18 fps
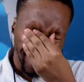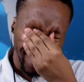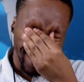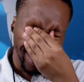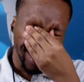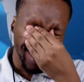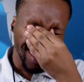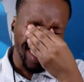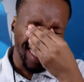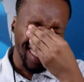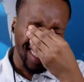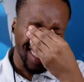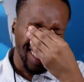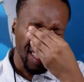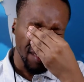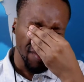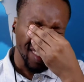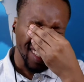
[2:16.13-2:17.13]
it just
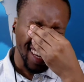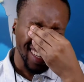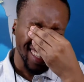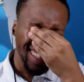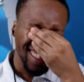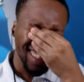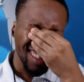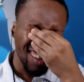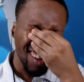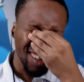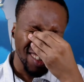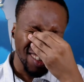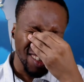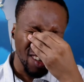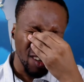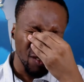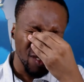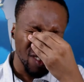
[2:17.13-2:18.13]
seems like it
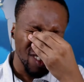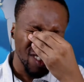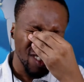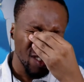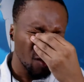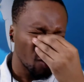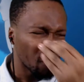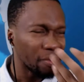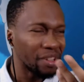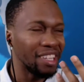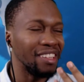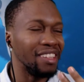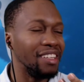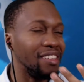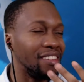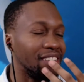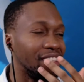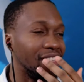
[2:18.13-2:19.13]
cuts out so many
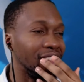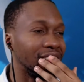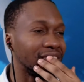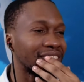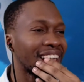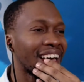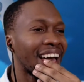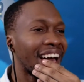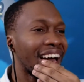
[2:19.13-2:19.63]
details.